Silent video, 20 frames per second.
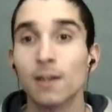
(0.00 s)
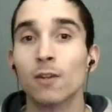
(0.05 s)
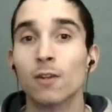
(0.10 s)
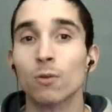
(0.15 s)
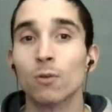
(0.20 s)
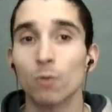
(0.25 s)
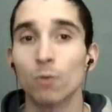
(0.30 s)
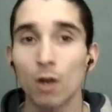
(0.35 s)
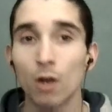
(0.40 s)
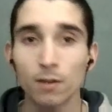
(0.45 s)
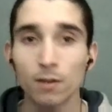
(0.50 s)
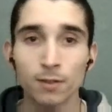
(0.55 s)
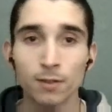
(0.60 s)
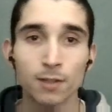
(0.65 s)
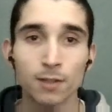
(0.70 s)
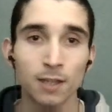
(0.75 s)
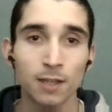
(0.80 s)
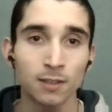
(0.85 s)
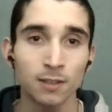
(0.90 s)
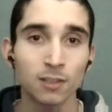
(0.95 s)
rather
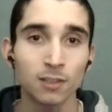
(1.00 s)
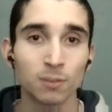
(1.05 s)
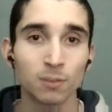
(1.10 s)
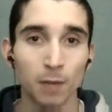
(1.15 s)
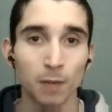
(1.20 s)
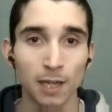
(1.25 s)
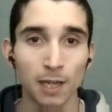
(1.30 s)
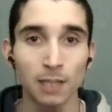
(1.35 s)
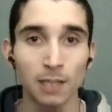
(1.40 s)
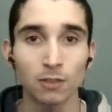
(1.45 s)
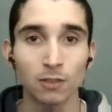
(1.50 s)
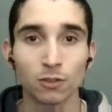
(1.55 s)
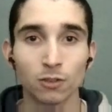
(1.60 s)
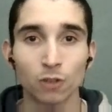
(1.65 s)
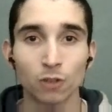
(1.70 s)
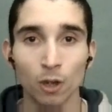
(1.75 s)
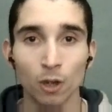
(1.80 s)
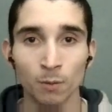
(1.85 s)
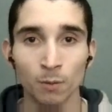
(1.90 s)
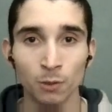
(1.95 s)
than display
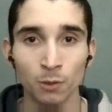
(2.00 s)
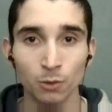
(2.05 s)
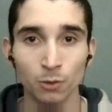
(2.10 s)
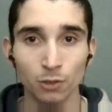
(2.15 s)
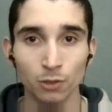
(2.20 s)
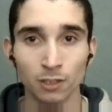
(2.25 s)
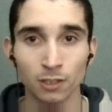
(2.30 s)
terminals.